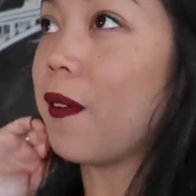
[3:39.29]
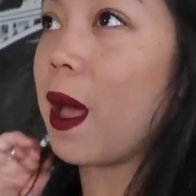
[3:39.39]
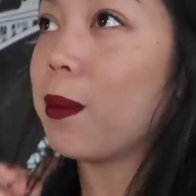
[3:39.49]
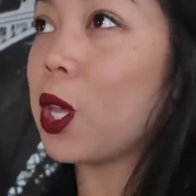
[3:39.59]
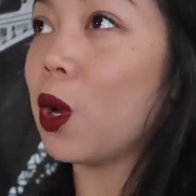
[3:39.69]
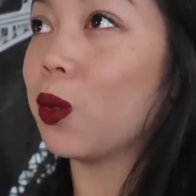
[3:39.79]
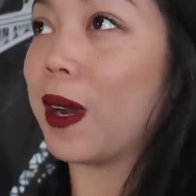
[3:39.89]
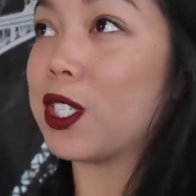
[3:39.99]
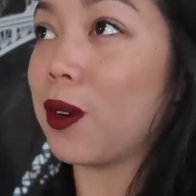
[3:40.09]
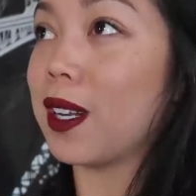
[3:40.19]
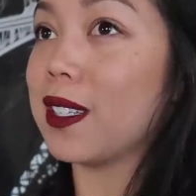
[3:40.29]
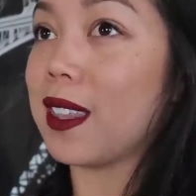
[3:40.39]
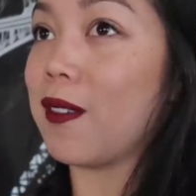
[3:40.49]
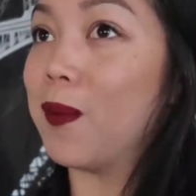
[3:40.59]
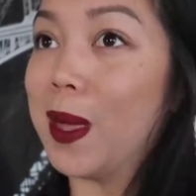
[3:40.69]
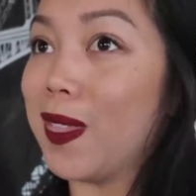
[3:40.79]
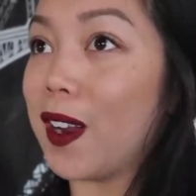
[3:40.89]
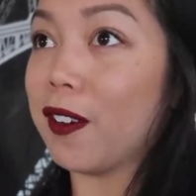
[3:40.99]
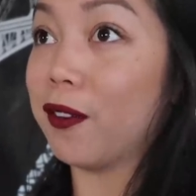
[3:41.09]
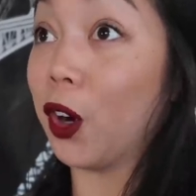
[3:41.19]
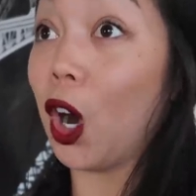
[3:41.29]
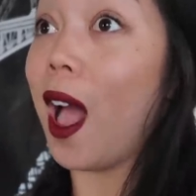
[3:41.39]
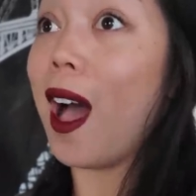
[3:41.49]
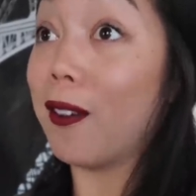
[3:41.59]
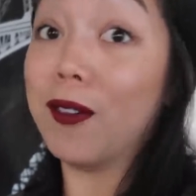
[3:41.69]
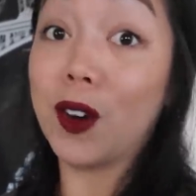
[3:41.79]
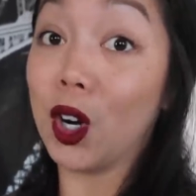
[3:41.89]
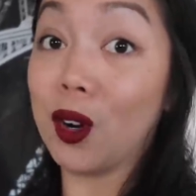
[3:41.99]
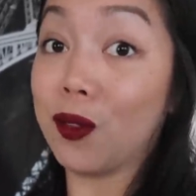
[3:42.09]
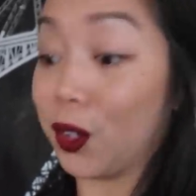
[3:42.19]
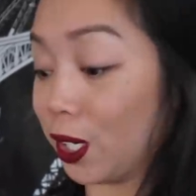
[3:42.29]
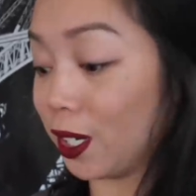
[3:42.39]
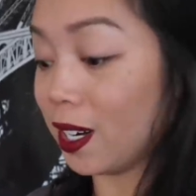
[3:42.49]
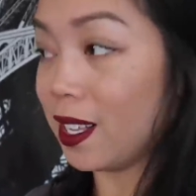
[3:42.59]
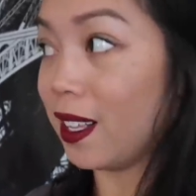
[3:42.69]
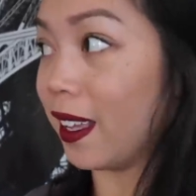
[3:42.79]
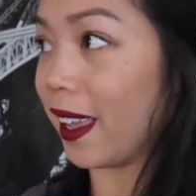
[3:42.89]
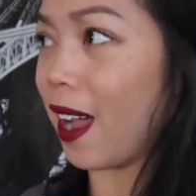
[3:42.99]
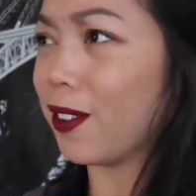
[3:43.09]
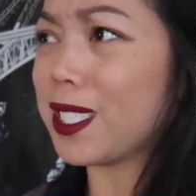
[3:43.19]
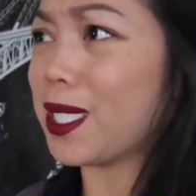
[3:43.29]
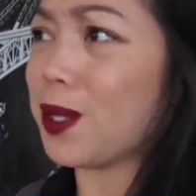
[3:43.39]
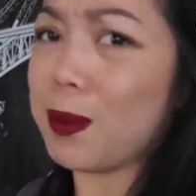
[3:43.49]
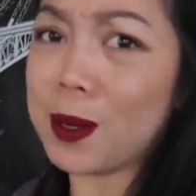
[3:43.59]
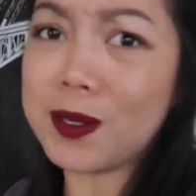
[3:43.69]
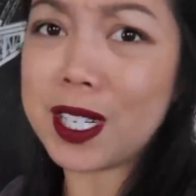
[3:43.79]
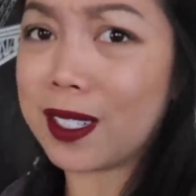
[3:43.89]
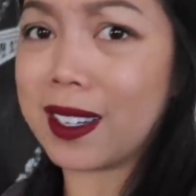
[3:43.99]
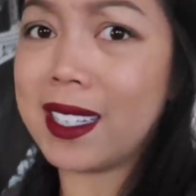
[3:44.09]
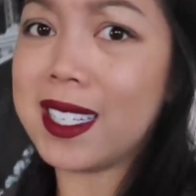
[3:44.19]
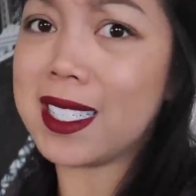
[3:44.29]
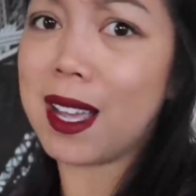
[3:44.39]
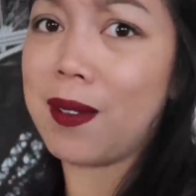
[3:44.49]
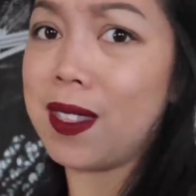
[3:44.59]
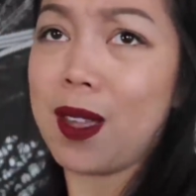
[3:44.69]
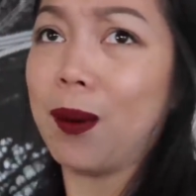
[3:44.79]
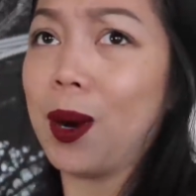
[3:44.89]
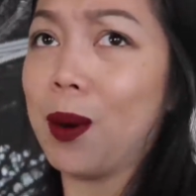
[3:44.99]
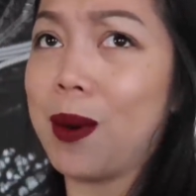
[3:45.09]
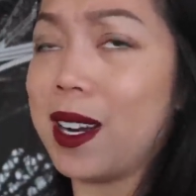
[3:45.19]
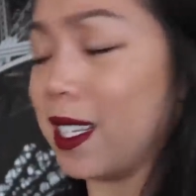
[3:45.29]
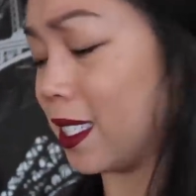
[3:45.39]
a family-owned restaurant. They've been there forever. Ever since we moved here in '97, they were already